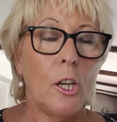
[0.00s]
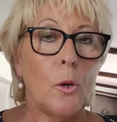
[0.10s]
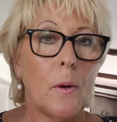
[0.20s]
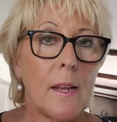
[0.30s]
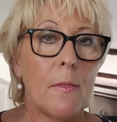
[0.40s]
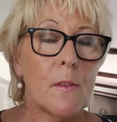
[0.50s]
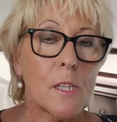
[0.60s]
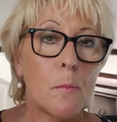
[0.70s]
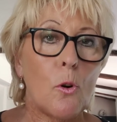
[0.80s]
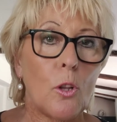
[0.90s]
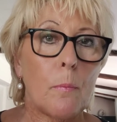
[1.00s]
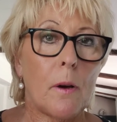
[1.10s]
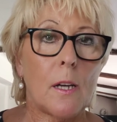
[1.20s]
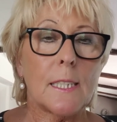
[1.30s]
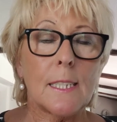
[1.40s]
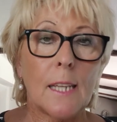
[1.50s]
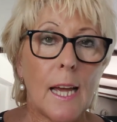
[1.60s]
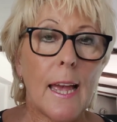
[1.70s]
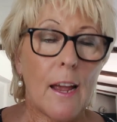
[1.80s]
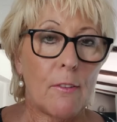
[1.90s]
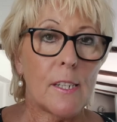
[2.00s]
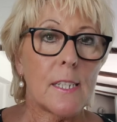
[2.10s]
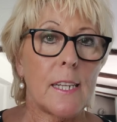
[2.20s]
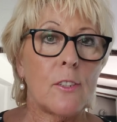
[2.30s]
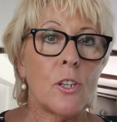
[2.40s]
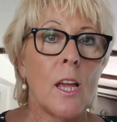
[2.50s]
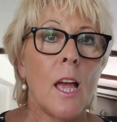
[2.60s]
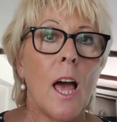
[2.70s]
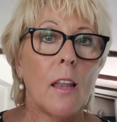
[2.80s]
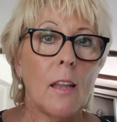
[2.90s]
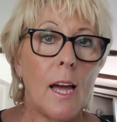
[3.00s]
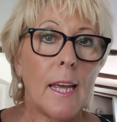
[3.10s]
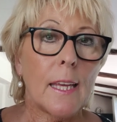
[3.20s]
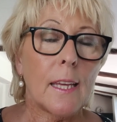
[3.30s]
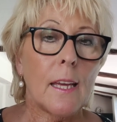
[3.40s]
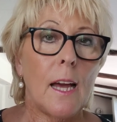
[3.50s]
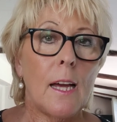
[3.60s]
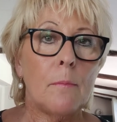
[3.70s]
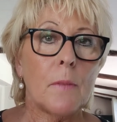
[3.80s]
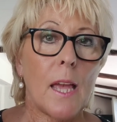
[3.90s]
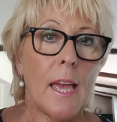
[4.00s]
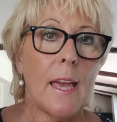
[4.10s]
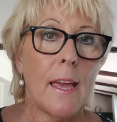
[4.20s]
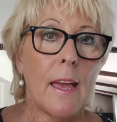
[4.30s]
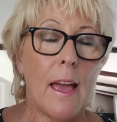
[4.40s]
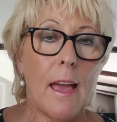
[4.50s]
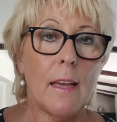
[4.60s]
who are in the smaller parties like Heritage, like ADF,